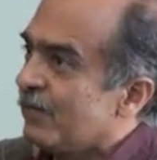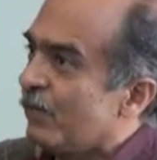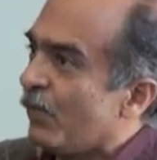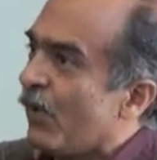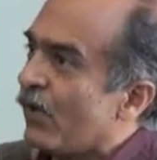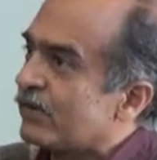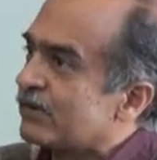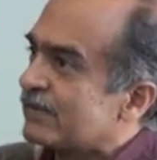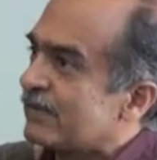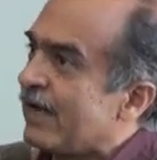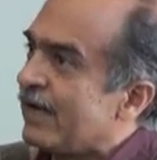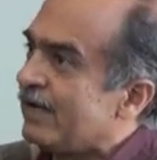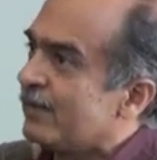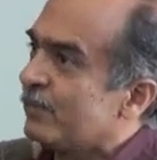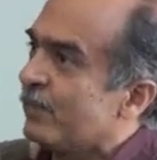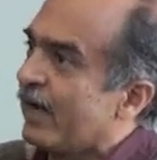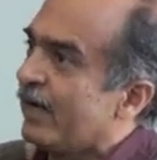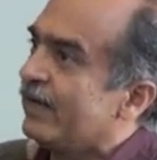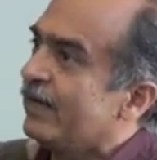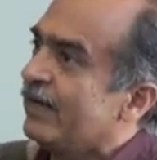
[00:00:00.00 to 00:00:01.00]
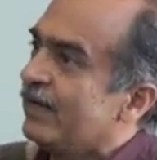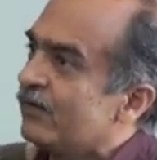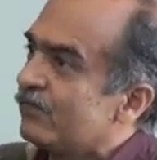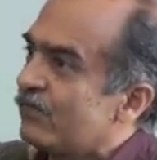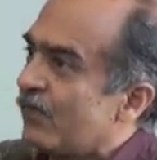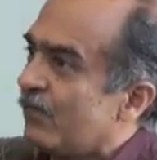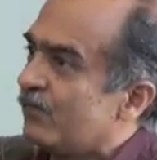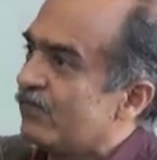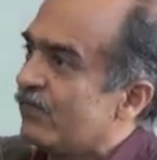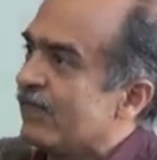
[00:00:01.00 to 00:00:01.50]
bauxite
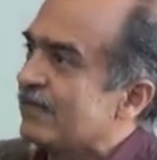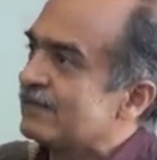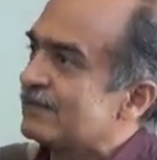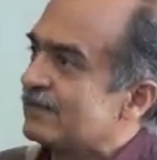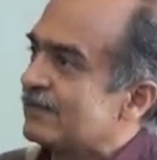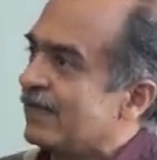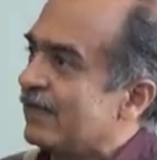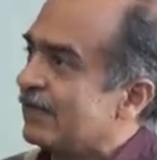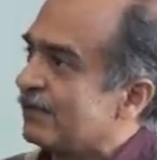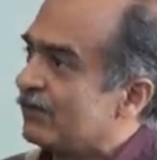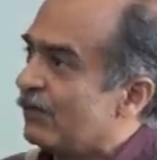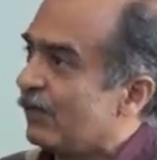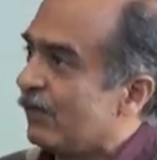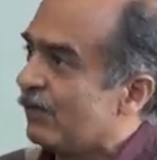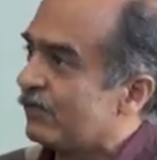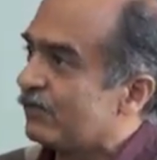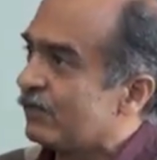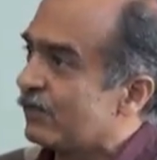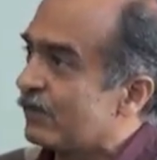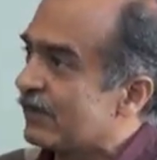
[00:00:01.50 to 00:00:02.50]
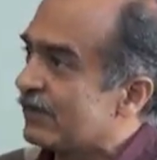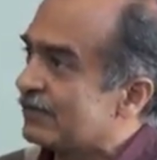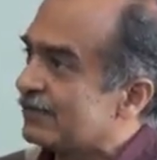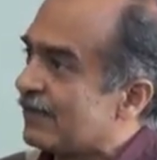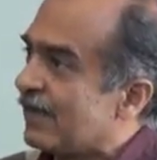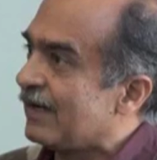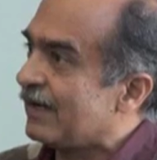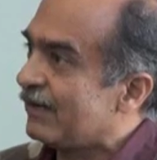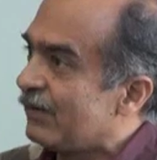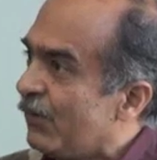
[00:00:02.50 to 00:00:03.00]
mining from one state of
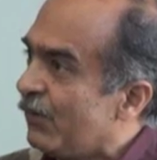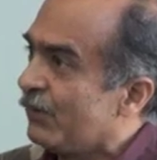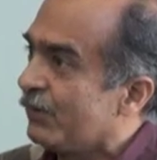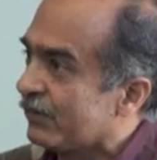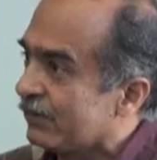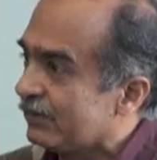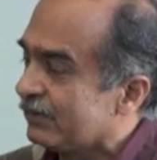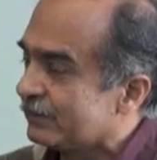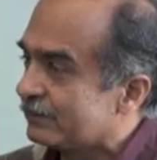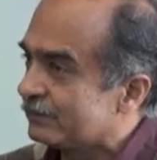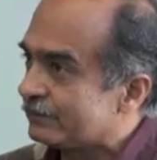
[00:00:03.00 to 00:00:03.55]
Odisha alone.